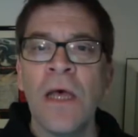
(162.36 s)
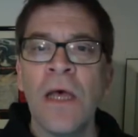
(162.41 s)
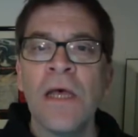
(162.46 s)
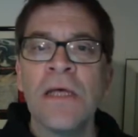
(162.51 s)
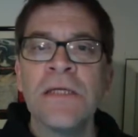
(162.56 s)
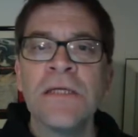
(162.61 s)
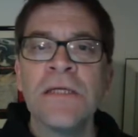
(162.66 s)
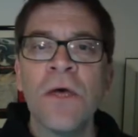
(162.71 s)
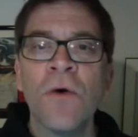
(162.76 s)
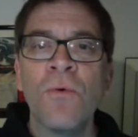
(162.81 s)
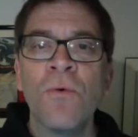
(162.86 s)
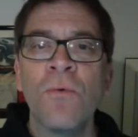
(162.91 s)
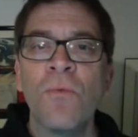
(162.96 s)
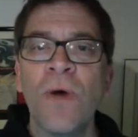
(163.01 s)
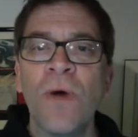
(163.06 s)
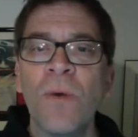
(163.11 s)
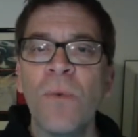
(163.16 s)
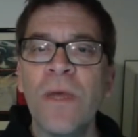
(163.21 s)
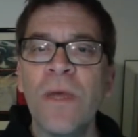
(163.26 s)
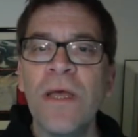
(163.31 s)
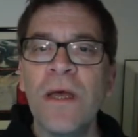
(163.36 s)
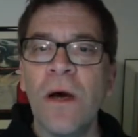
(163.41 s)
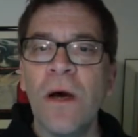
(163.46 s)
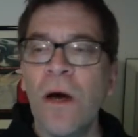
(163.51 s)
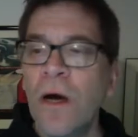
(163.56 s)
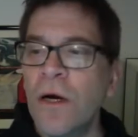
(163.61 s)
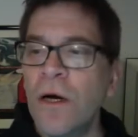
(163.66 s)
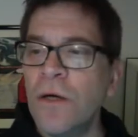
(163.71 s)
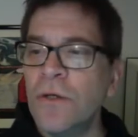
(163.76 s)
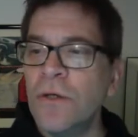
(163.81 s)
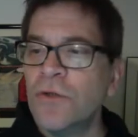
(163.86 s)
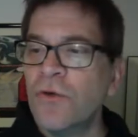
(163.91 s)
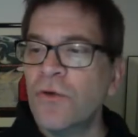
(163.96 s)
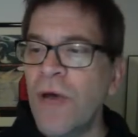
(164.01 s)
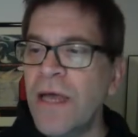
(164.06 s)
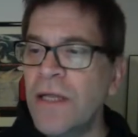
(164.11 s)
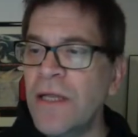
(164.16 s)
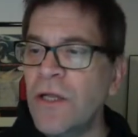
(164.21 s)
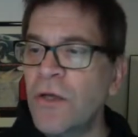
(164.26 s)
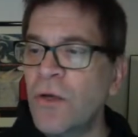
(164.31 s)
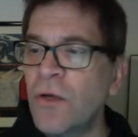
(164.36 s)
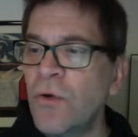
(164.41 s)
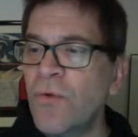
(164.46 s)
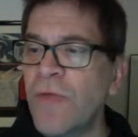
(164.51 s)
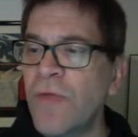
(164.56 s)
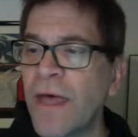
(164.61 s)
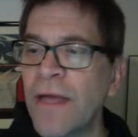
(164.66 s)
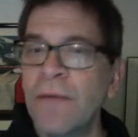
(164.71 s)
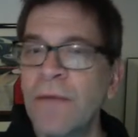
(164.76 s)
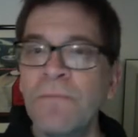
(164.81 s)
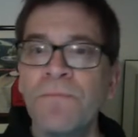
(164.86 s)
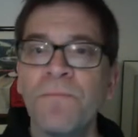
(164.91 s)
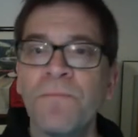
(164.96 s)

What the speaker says: So what we are trying to do then